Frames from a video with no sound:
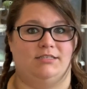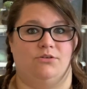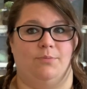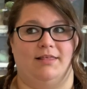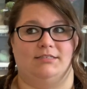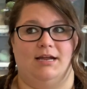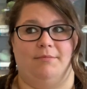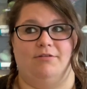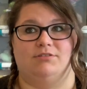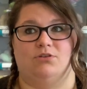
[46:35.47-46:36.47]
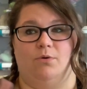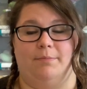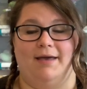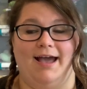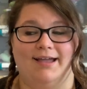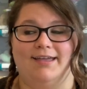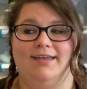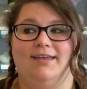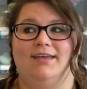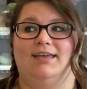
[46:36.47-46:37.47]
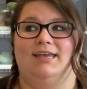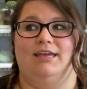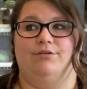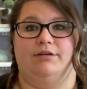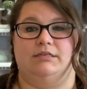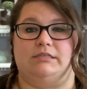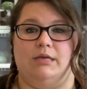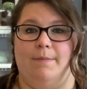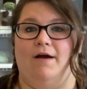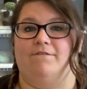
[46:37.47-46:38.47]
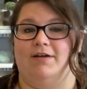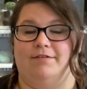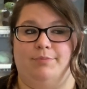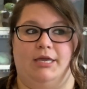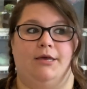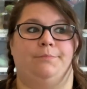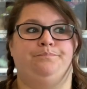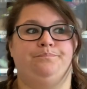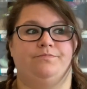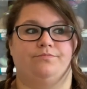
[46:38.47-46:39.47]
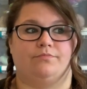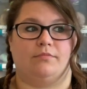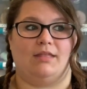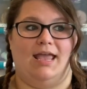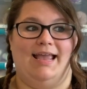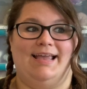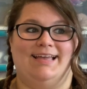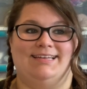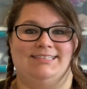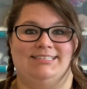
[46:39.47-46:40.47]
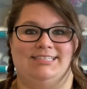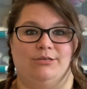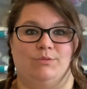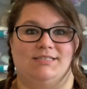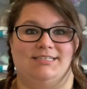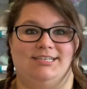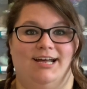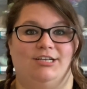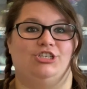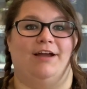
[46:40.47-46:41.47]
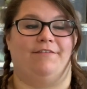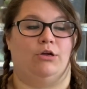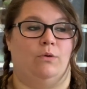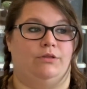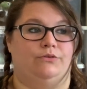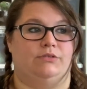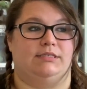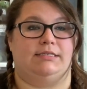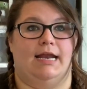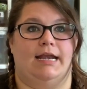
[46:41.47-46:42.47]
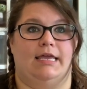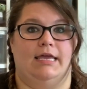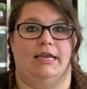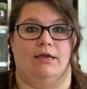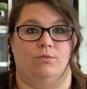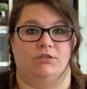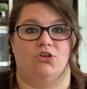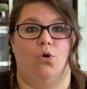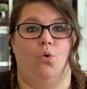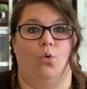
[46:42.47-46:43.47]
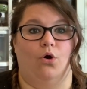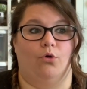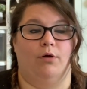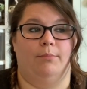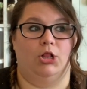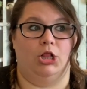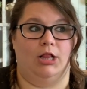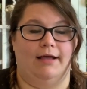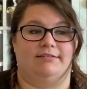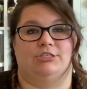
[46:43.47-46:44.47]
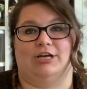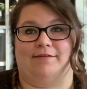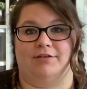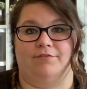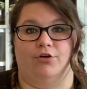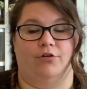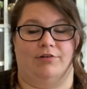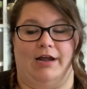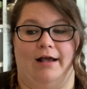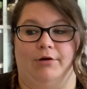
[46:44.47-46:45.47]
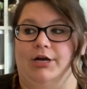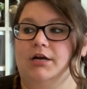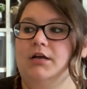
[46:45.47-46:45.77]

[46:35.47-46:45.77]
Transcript: So by the time I was going back, it was about 5 p.m. and there was a ton of traffic going through Cincinnati, and it was horrible. I was in traffic for over an hour.